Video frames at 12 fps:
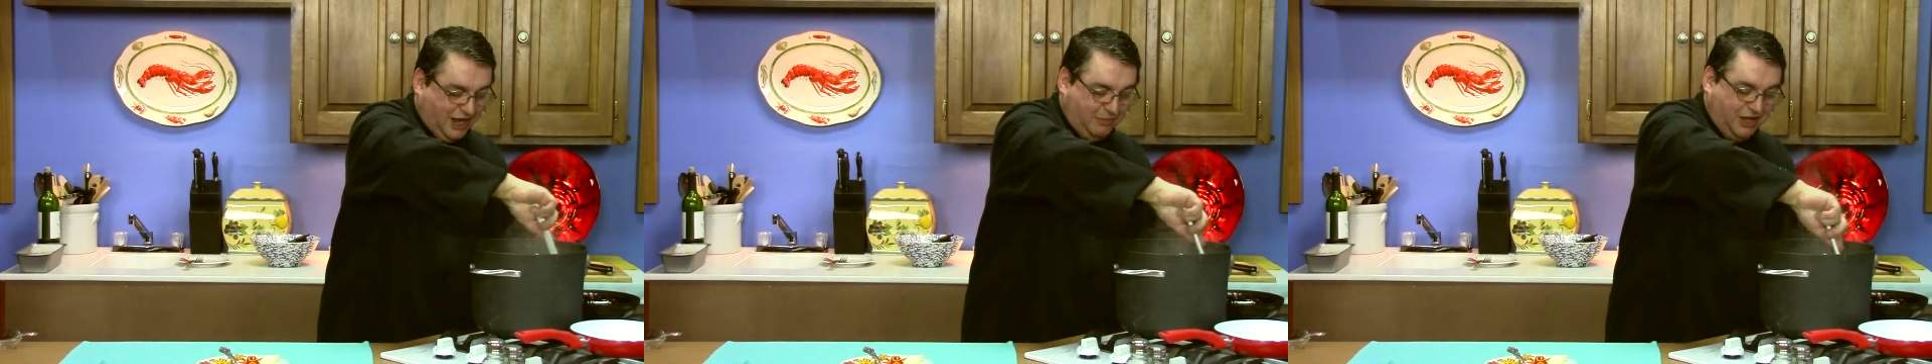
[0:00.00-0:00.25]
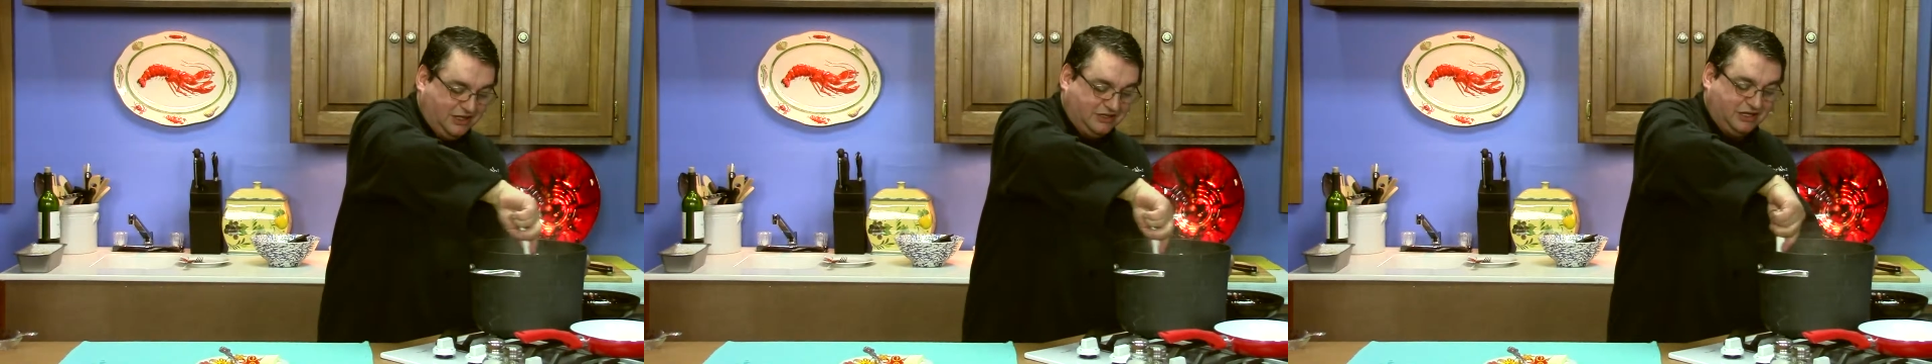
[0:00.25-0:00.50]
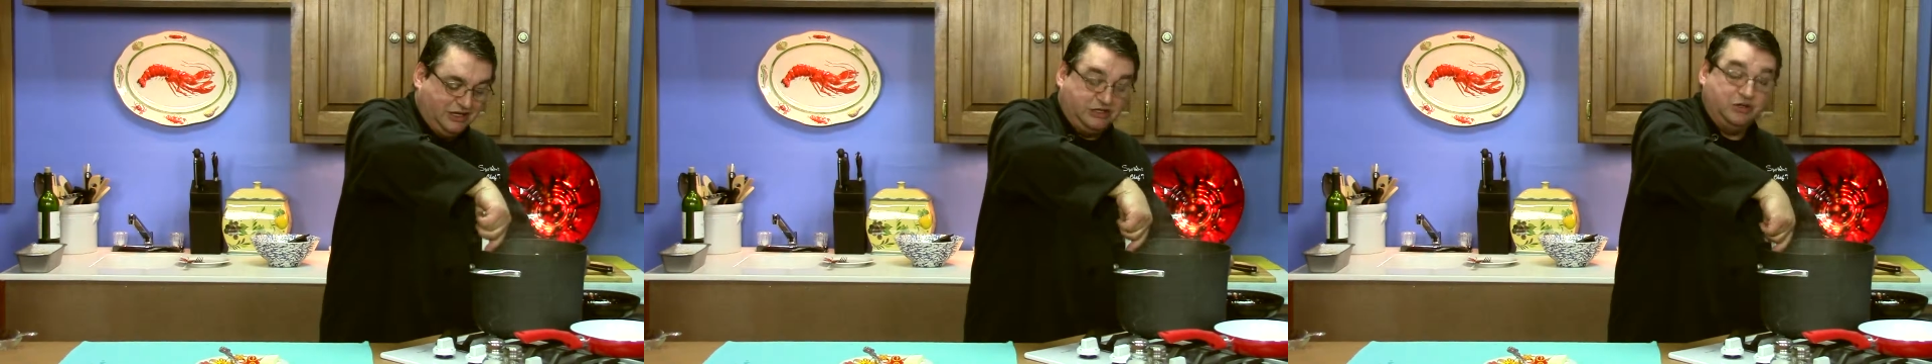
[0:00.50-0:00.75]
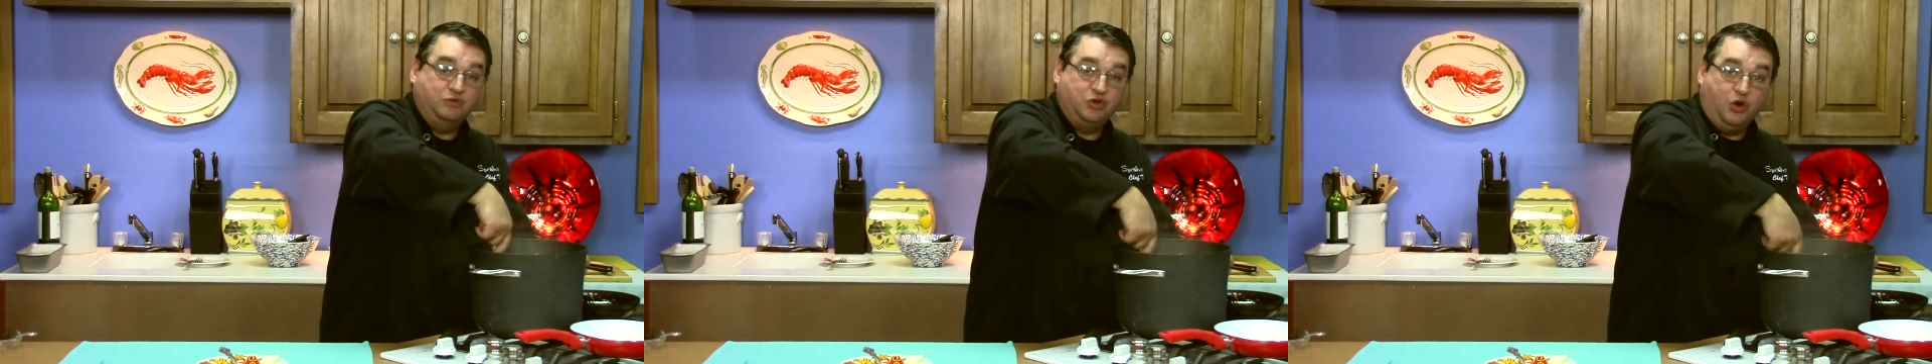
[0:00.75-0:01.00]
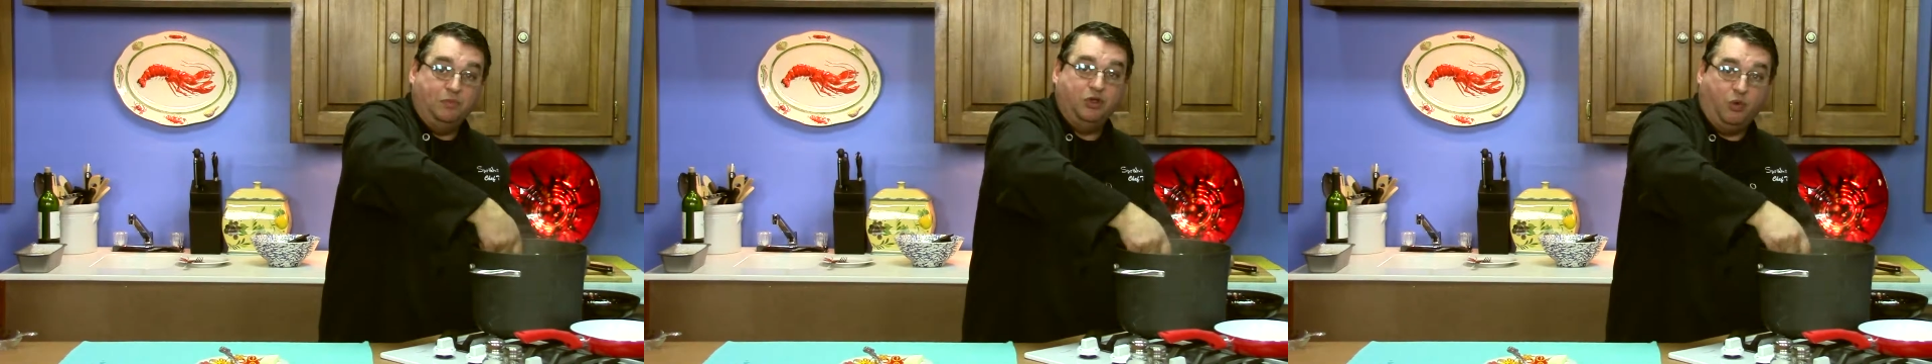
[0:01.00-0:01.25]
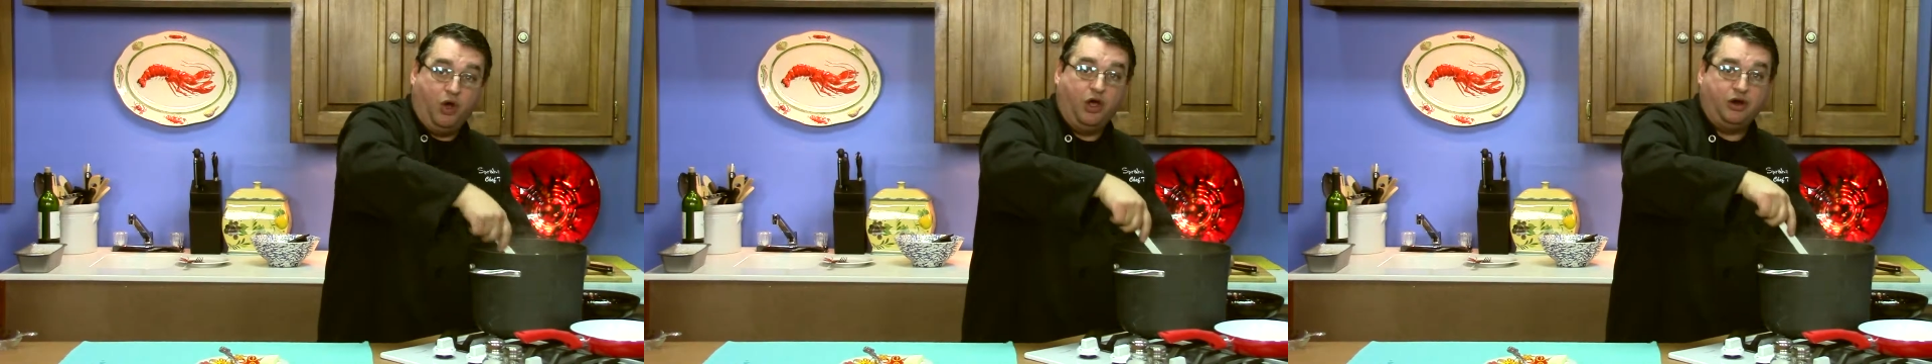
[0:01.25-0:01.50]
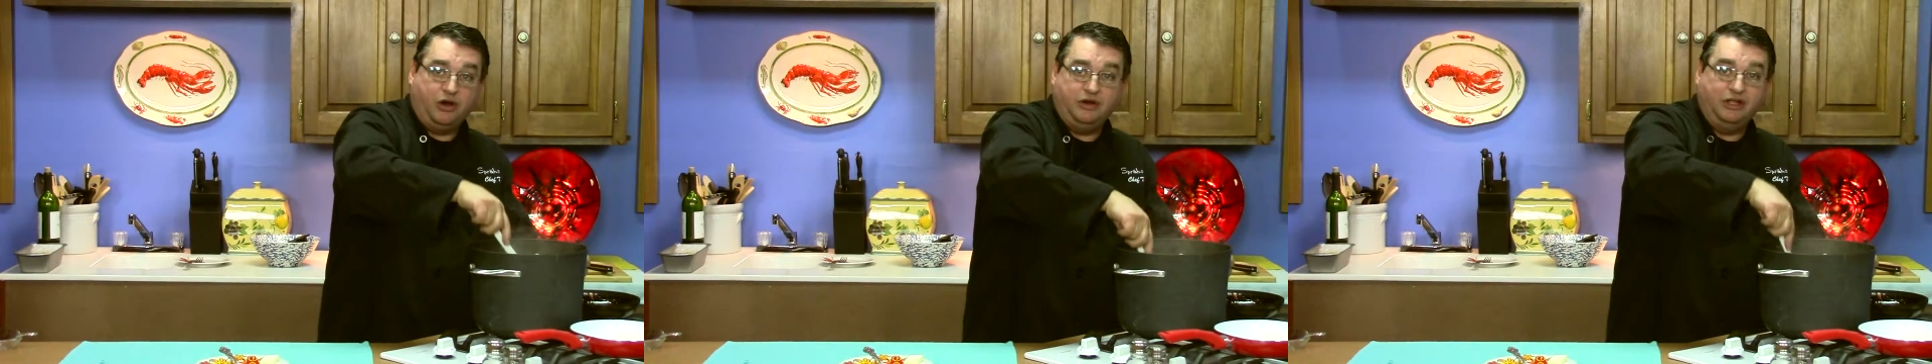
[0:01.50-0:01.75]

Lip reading: that means that it's absorbed the water.